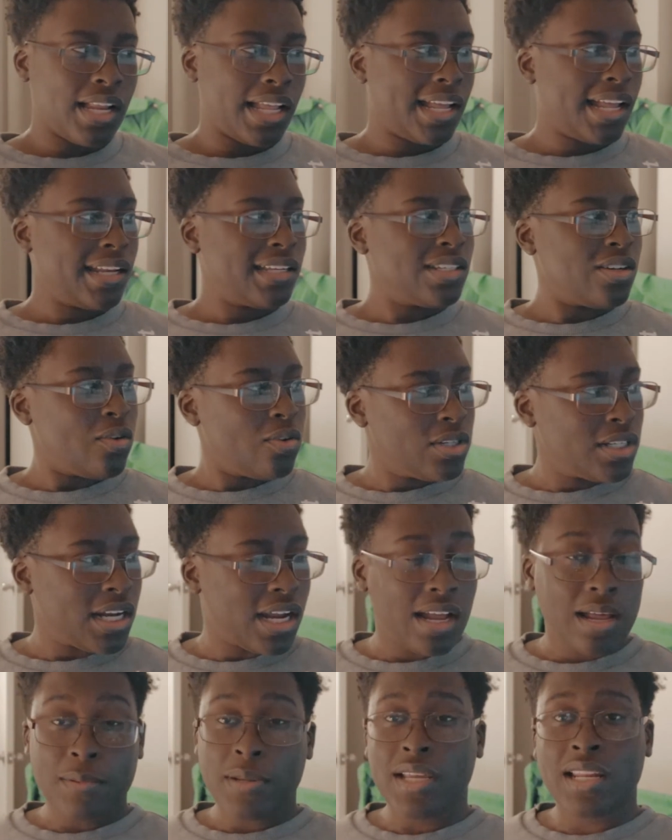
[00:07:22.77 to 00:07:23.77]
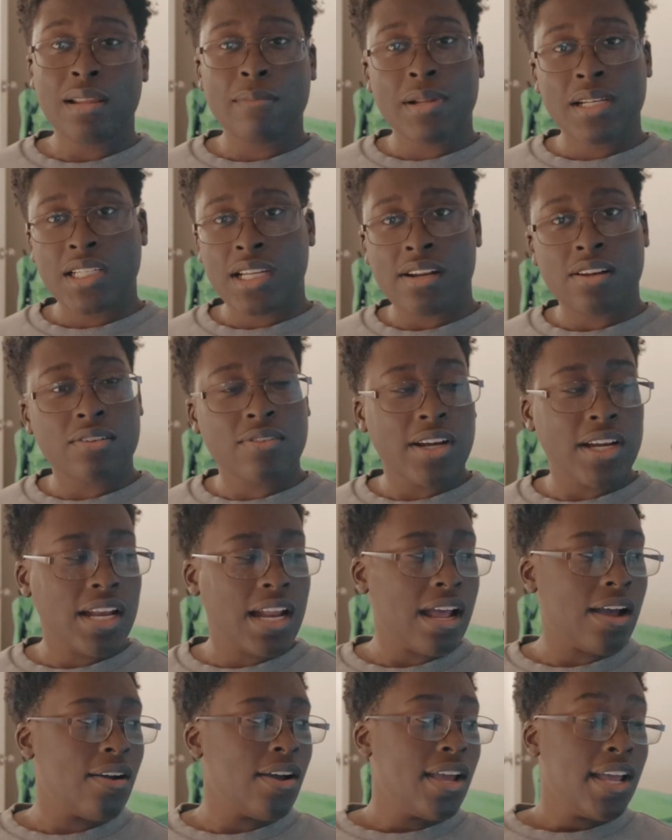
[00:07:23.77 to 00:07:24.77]
Like, I told y'all, I'm looking at my channel right
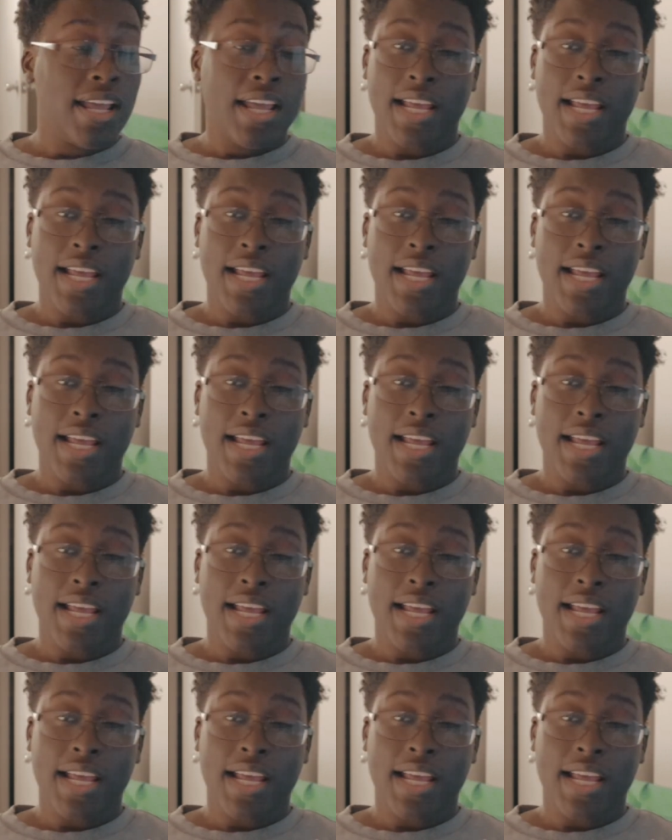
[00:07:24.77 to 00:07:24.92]
now.